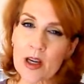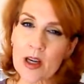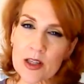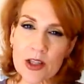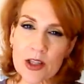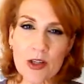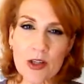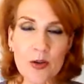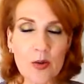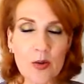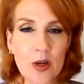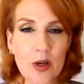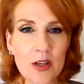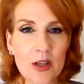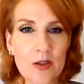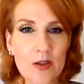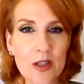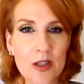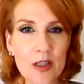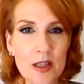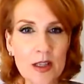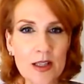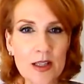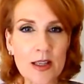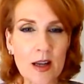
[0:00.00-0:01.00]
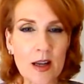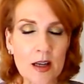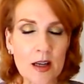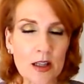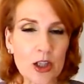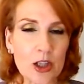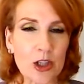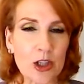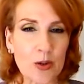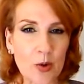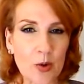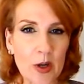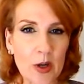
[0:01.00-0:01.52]
So I use it as kind
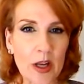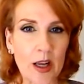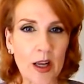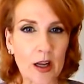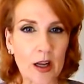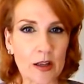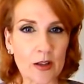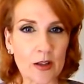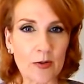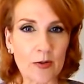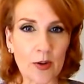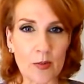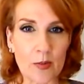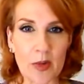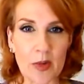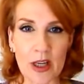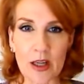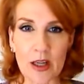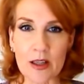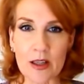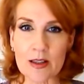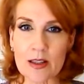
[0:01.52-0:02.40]
of shorthand for me.